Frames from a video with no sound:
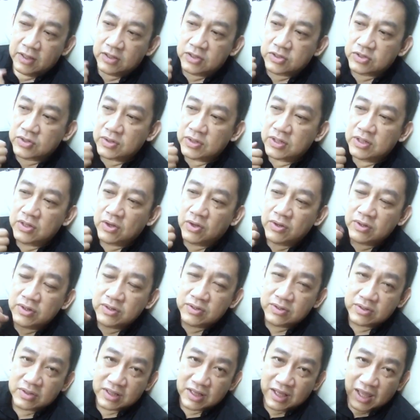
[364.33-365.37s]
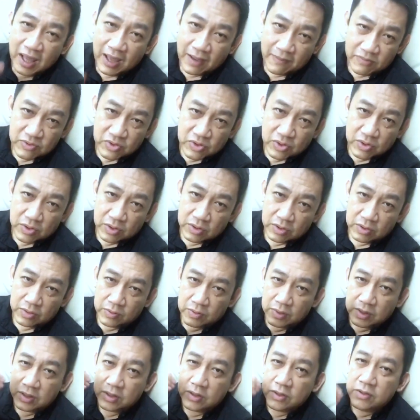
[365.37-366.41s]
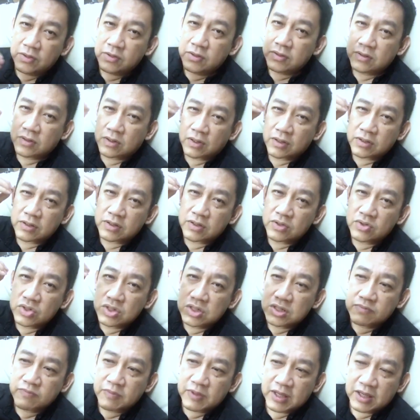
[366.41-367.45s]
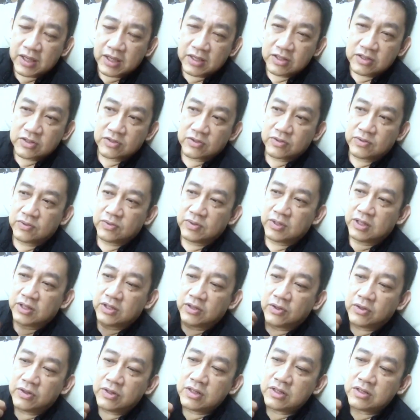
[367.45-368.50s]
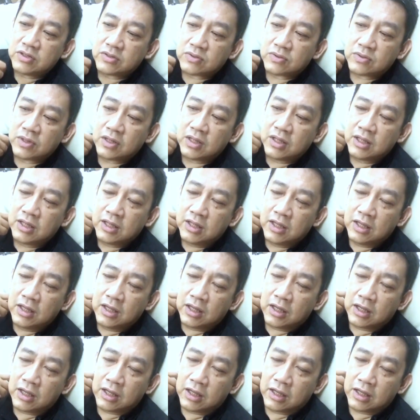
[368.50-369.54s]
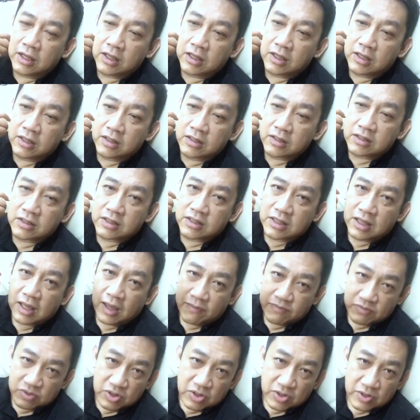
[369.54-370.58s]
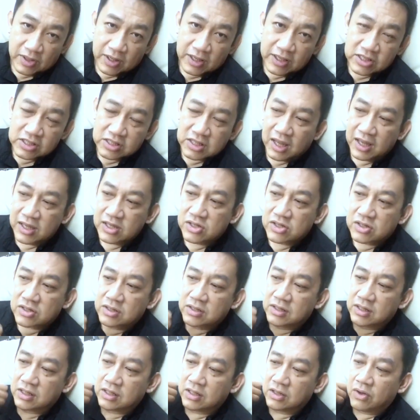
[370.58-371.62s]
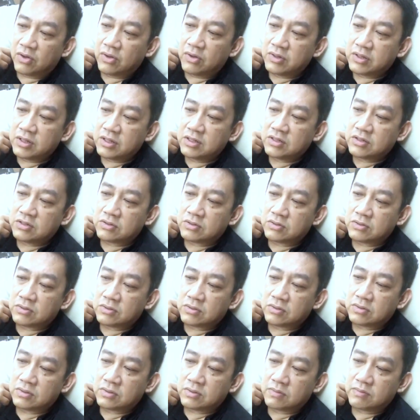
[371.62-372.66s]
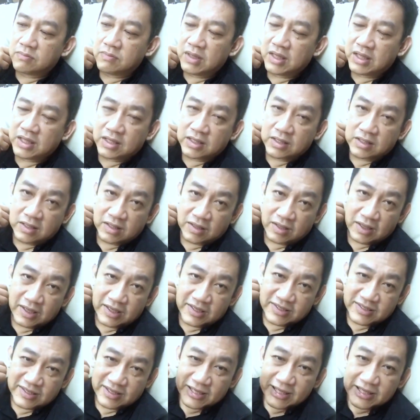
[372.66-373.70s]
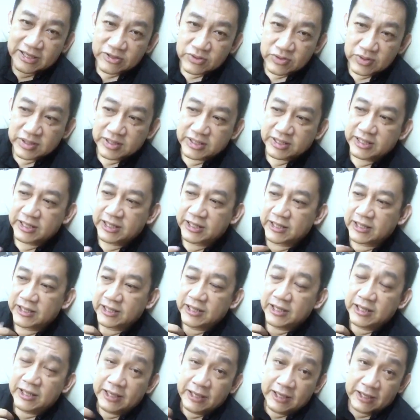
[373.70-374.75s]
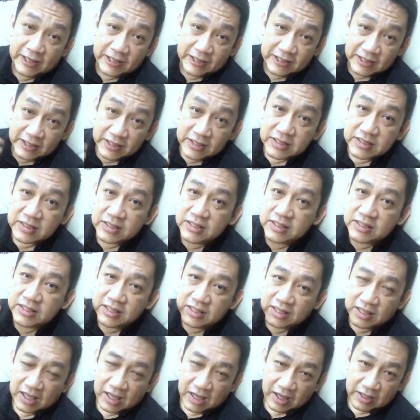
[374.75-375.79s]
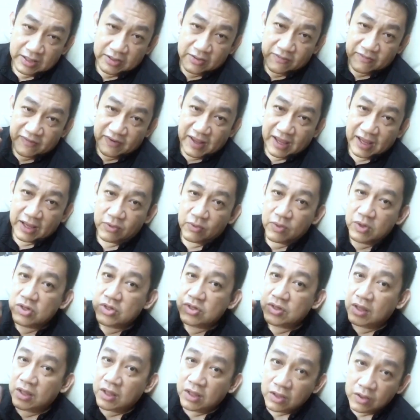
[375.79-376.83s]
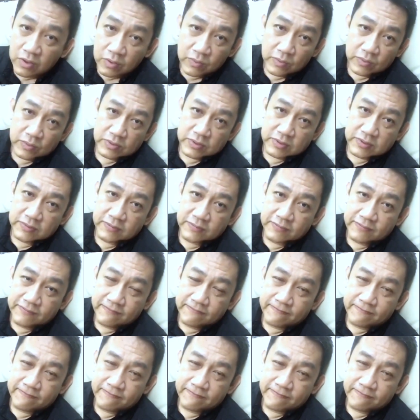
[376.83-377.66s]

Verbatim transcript: So, in order to capture you, in order to continue speaking to you, in order to uh, capture attention, in order to make things interesting, this is the kind of language they use.